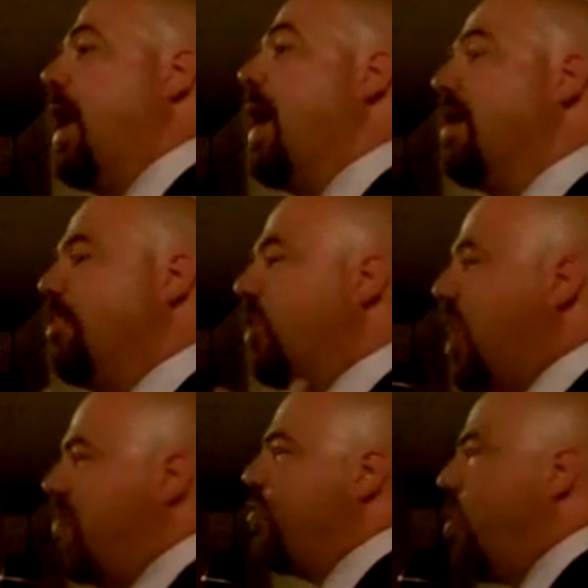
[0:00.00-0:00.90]
I am a
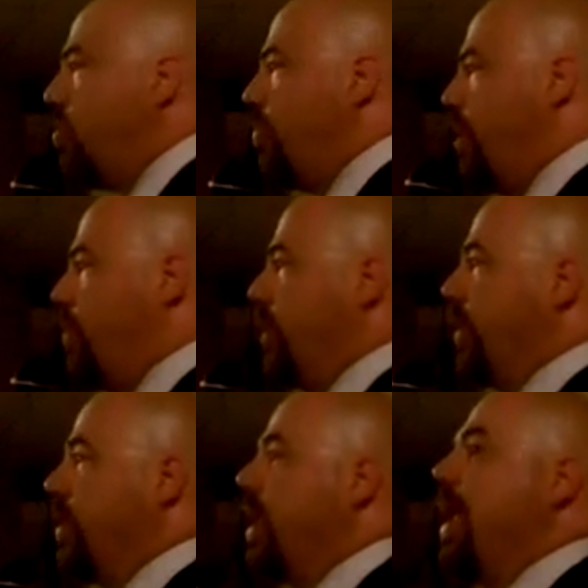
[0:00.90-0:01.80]
lifelong
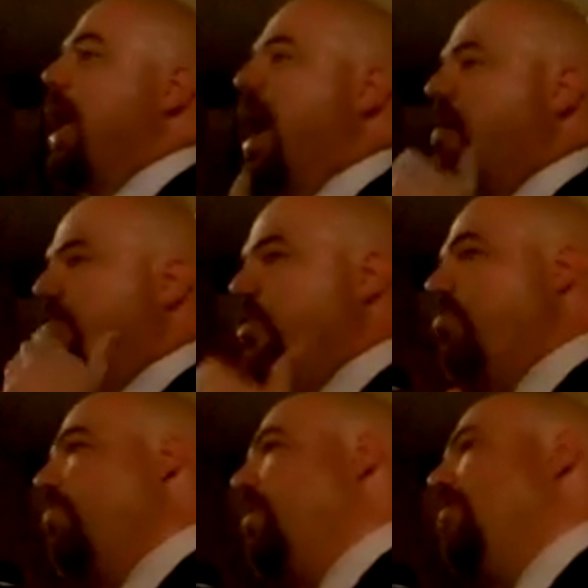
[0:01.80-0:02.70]
Republican. I have voted
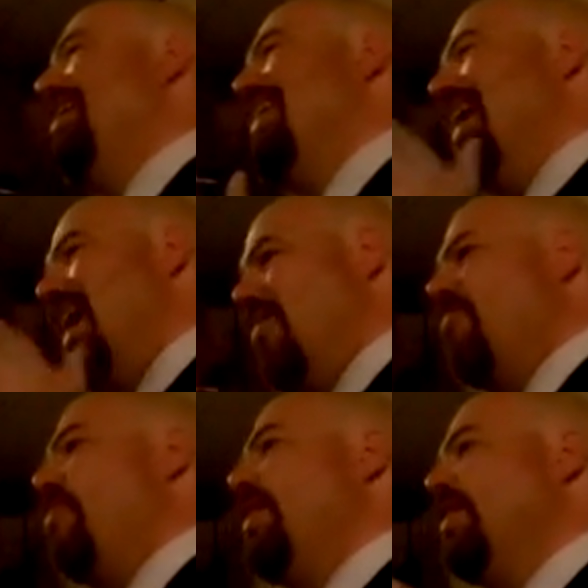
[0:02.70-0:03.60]
Republican
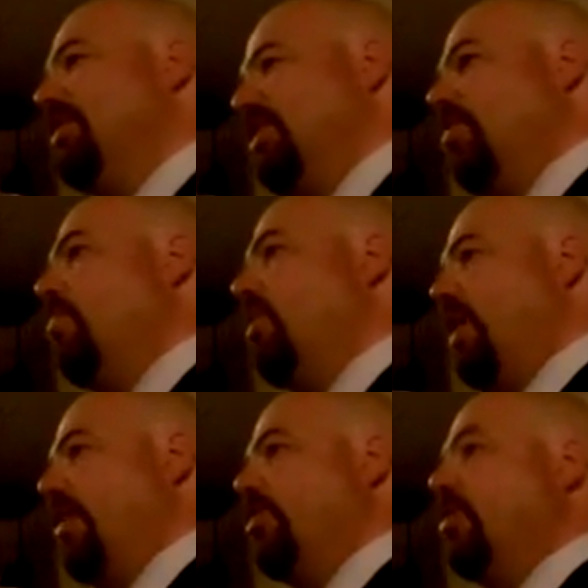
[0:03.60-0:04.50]
every single
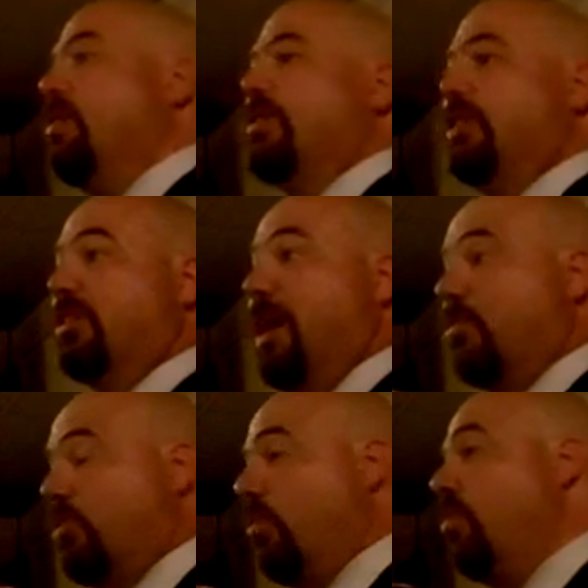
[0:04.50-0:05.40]
election since I
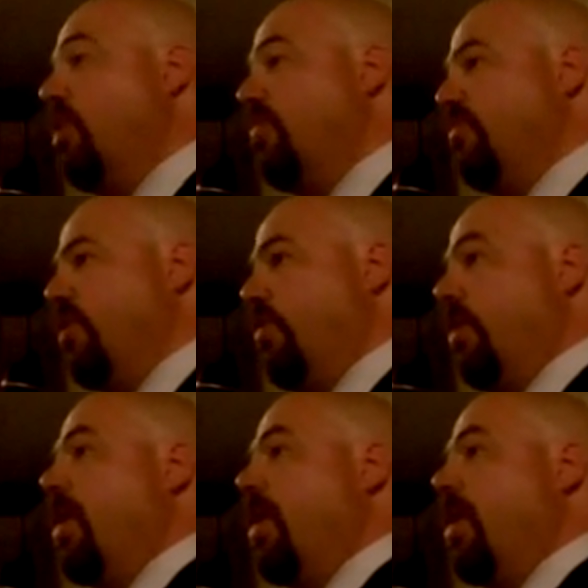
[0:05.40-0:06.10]
was old enough to vote.